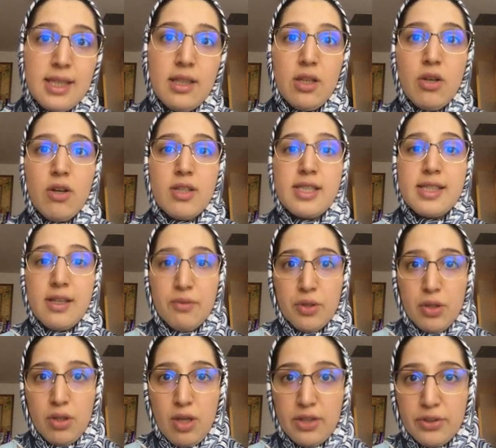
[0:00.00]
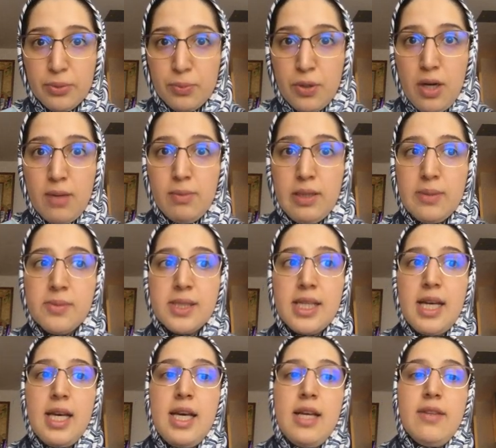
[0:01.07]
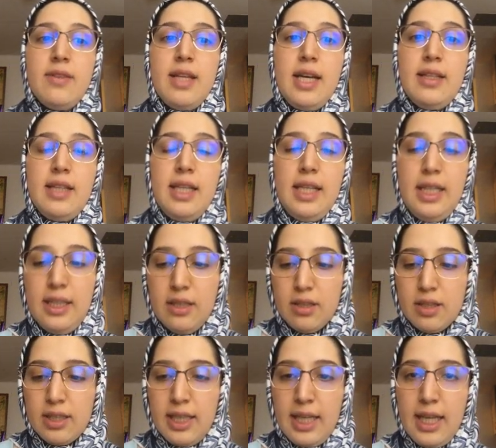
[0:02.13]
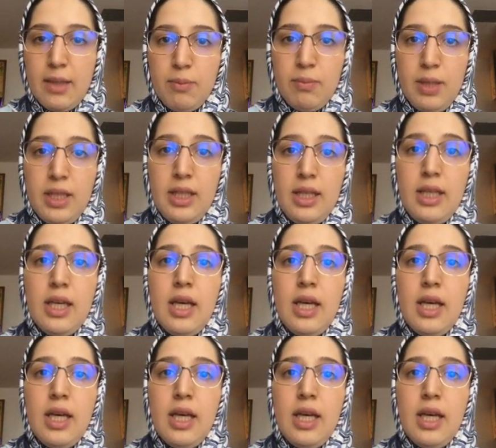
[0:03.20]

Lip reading: There are several other problems that either can be